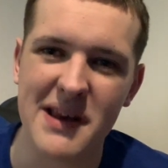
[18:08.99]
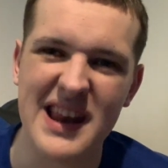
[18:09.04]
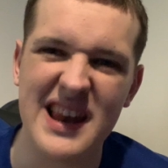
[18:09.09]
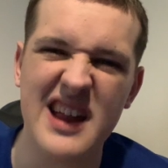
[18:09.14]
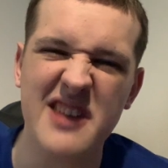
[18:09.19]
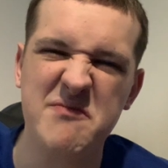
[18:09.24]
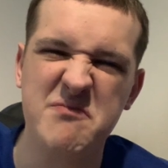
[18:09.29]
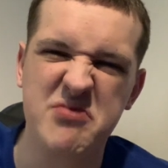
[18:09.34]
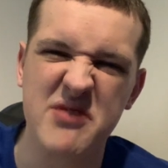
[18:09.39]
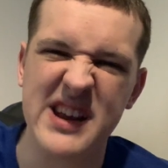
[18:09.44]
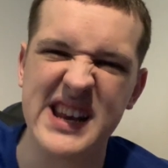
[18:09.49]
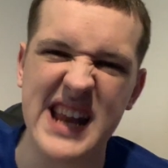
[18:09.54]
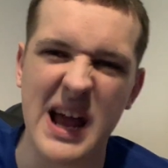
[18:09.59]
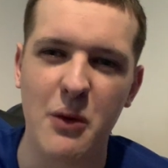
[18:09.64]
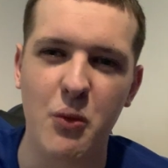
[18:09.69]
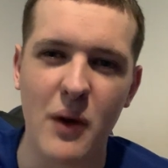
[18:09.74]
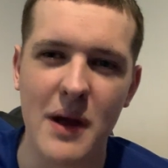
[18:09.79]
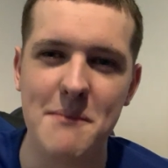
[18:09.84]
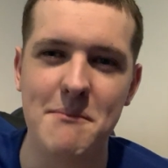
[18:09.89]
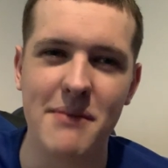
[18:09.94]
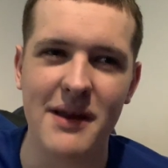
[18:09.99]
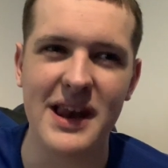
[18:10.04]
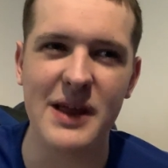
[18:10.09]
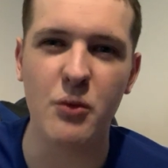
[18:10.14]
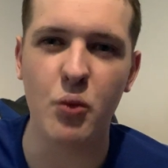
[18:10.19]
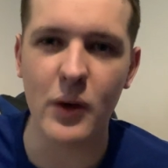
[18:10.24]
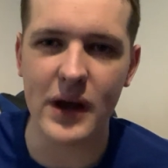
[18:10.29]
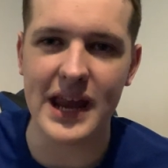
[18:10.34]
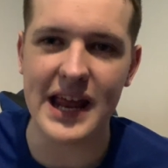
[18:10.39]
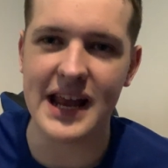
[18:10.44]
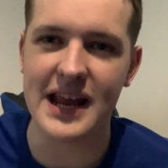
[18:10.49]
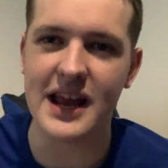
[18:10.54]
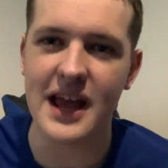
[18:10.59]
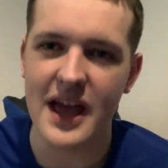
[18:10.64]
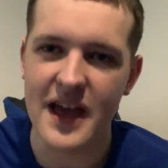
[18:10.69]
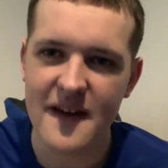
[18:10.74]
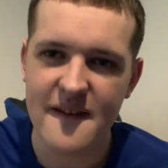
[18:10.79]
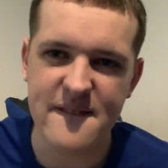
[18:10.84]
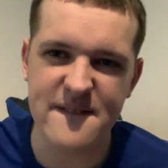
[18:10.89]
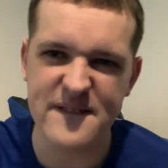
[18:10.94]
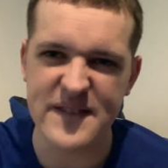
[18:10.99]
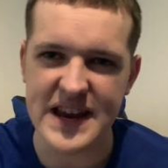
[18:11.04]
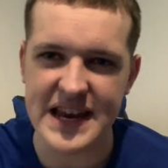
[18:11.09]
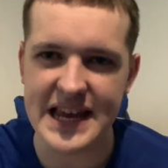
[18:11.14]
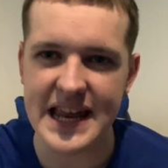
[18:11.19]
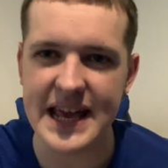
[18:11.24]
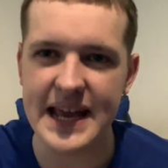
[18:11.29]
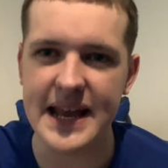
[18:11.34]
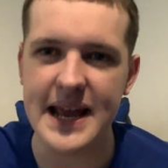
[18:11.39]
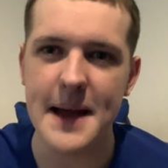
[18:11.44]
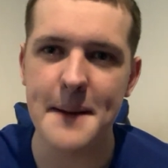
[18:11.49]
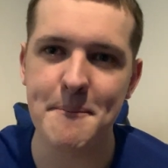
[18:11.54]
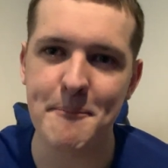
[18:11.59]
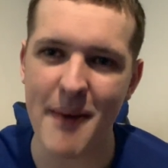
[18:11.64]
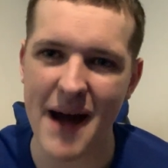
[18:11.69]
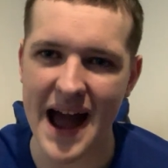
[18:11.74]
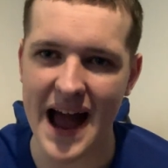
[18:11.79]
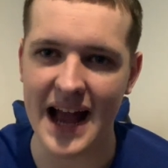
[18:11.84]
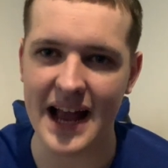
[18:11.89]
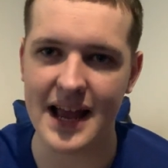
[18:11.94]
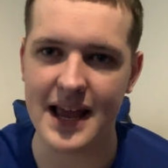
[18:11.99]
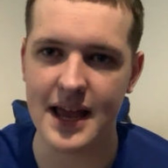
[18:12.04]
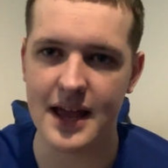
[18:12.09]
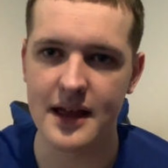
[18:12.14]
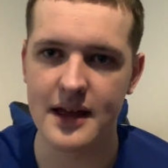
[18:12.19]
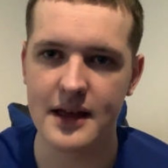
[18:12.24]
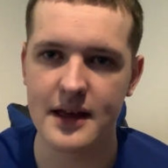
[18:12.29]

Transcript: Let's bring that Wembley winning feeling back.